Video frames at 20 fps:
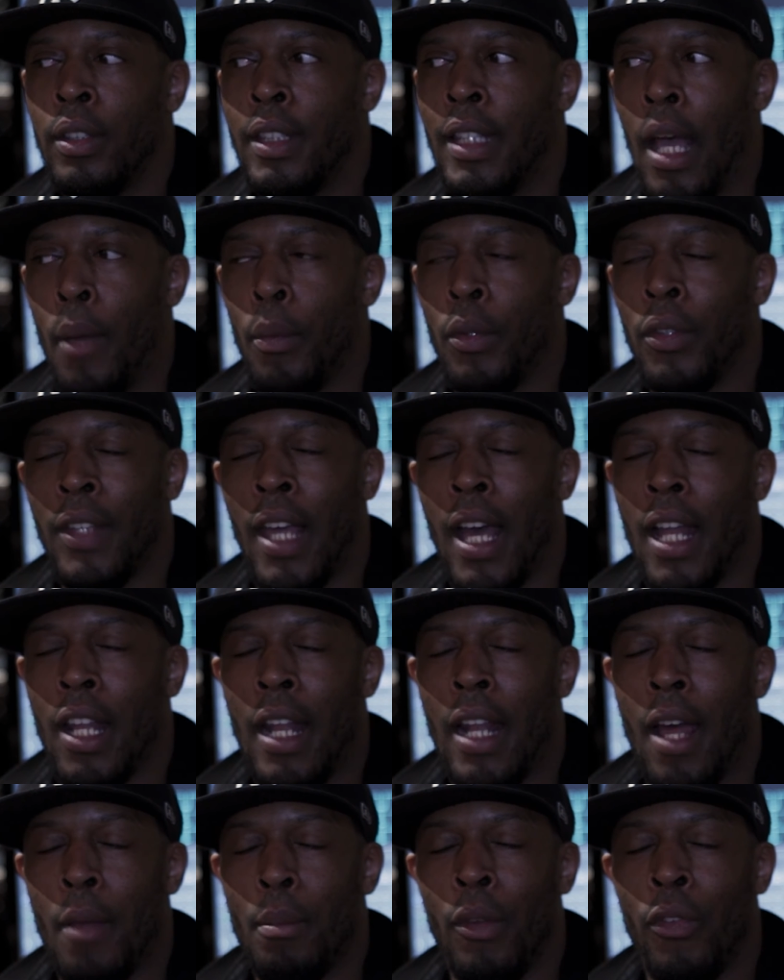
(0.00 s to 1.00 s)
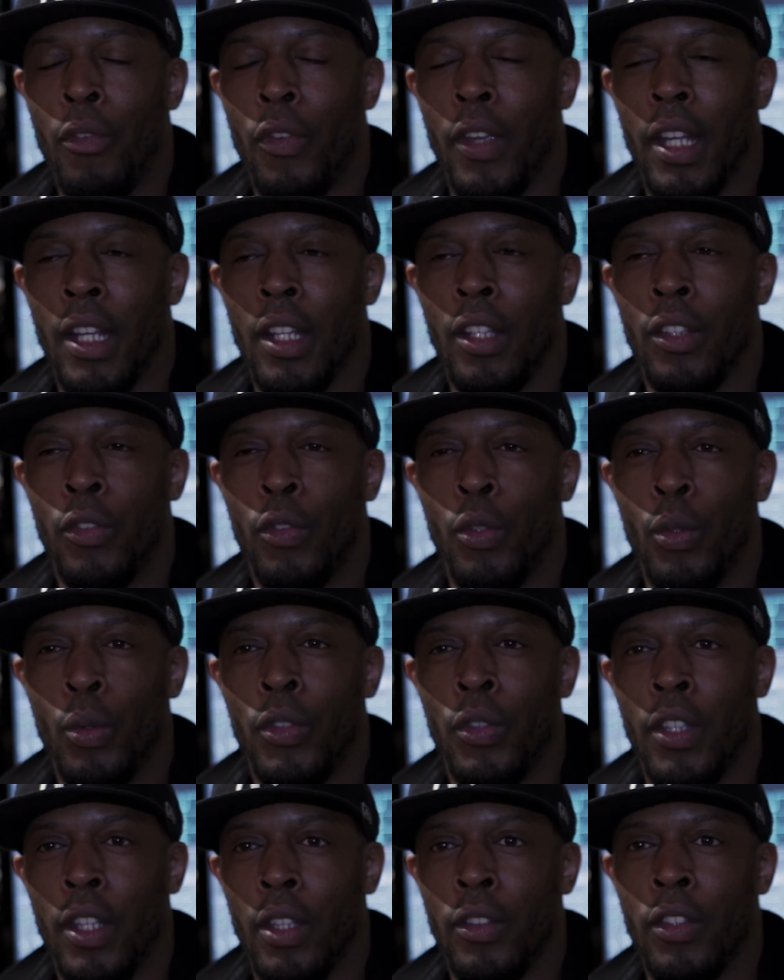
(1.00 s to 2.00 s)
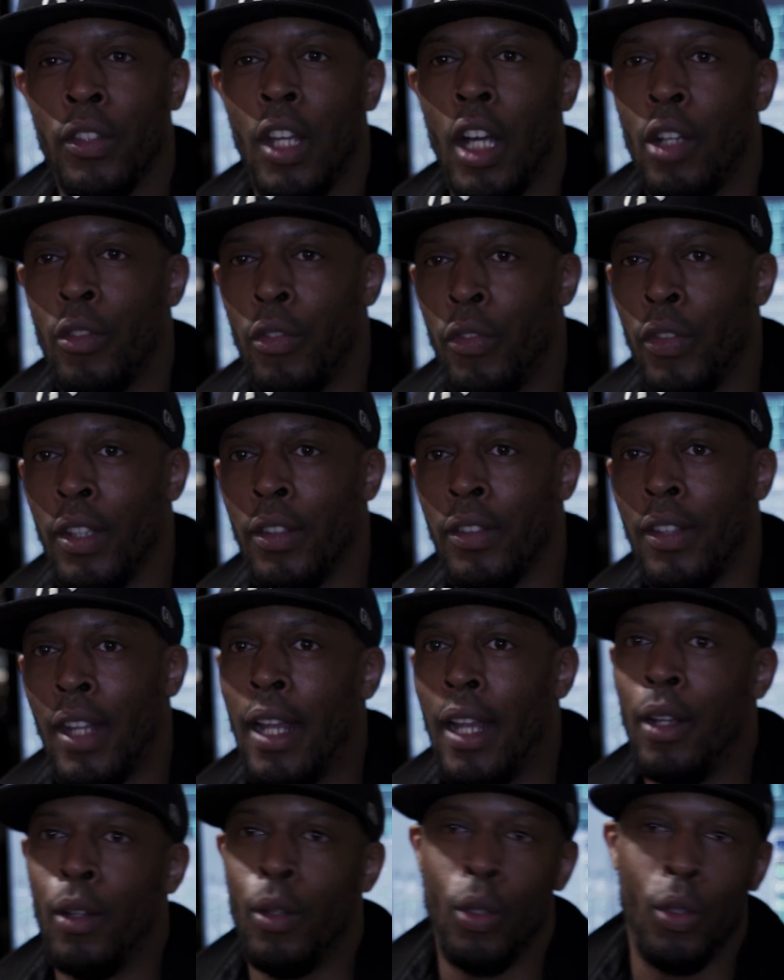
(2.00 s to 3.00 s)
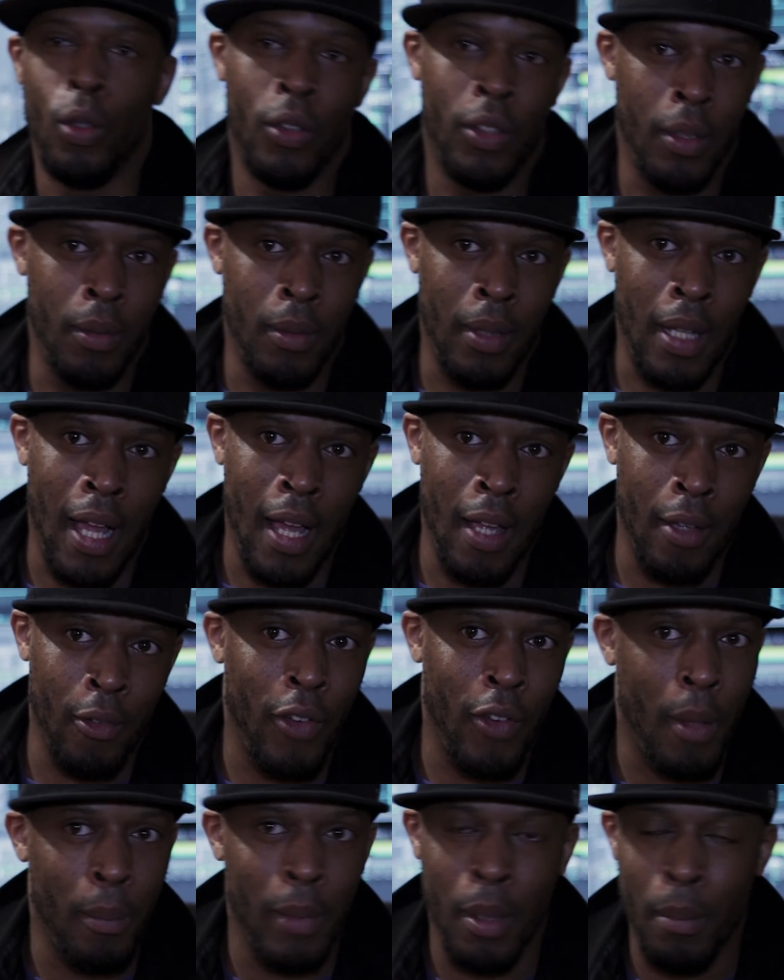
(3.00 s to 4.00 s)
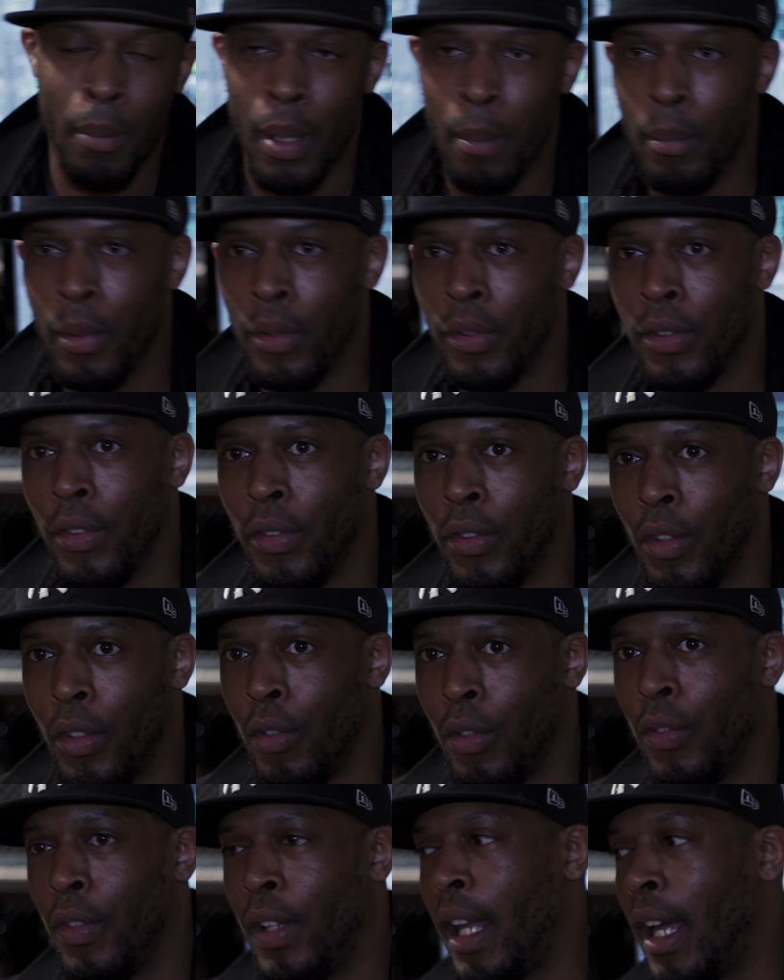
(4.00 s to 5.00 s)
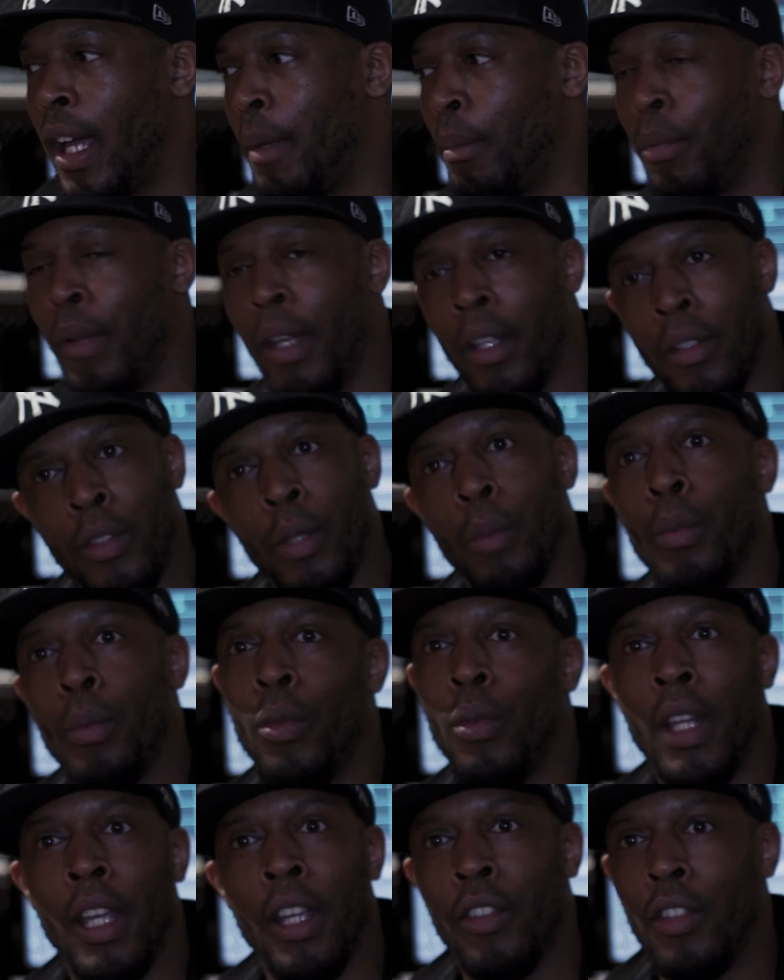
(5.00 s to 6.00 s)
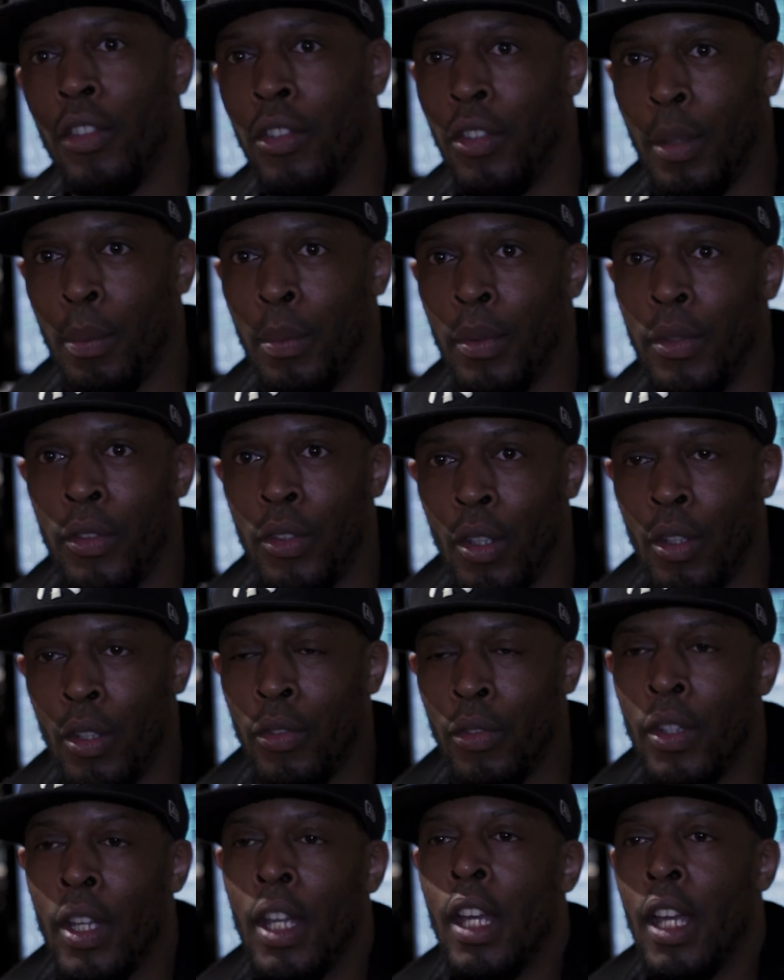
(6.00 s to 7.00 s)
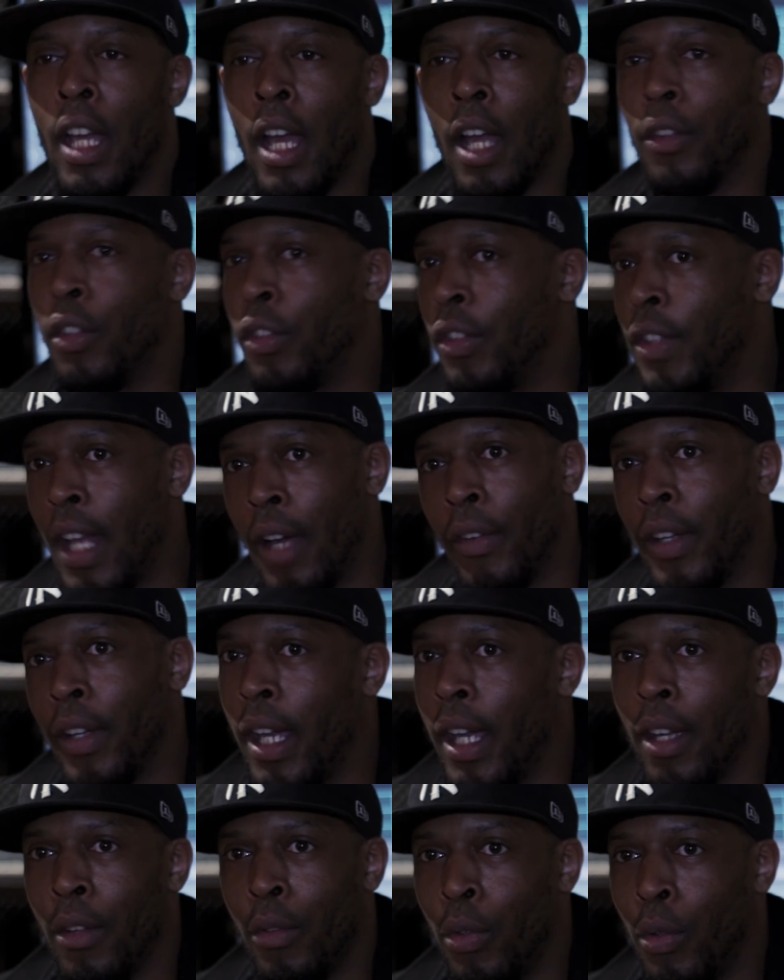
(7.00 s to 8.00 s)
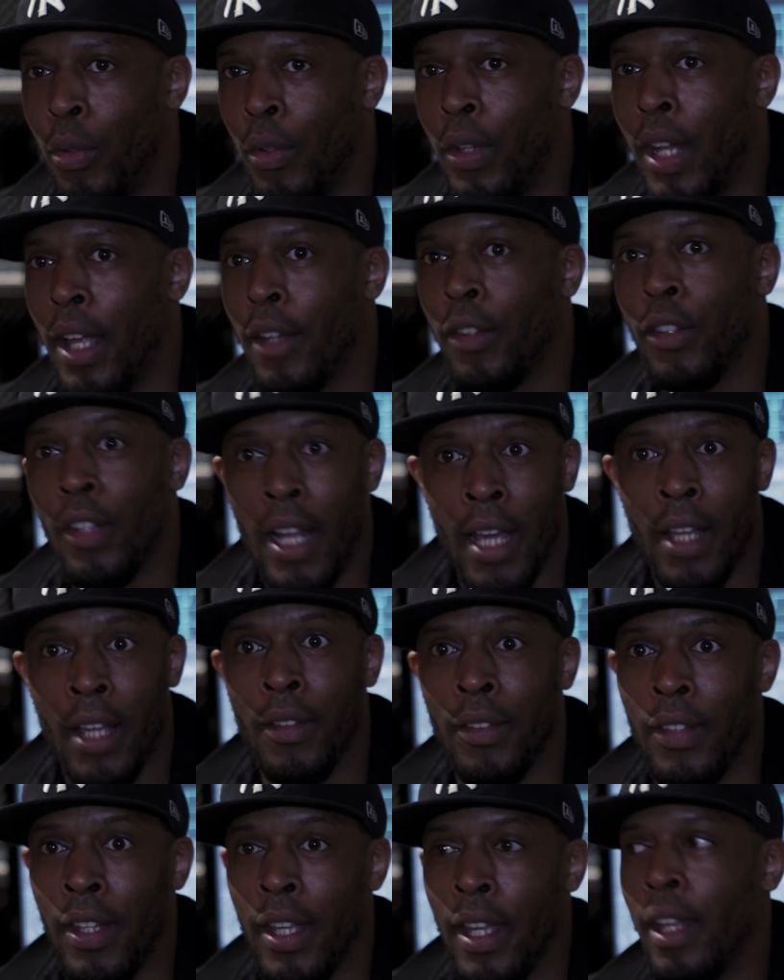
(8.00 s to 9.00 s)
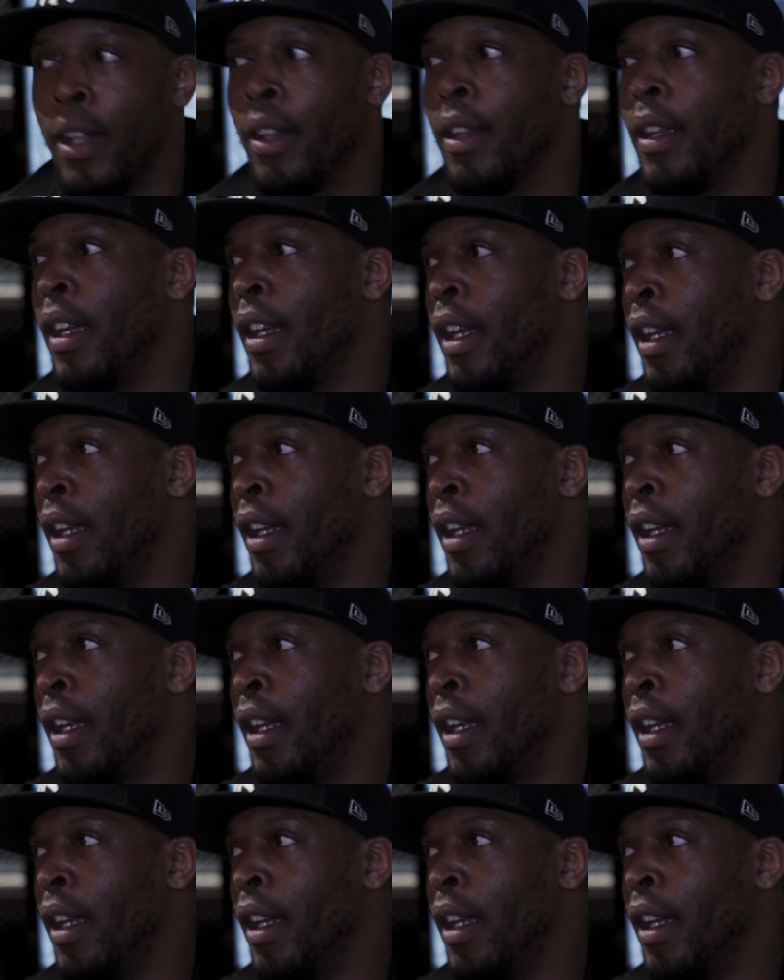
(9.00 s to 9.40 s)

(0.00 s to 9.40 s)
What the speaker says: that was kind of like my feelings through certain sort of things, like losing like family members and stuff, and like breaks up a relationship and stuff, and just navigating through that. So like I was saying,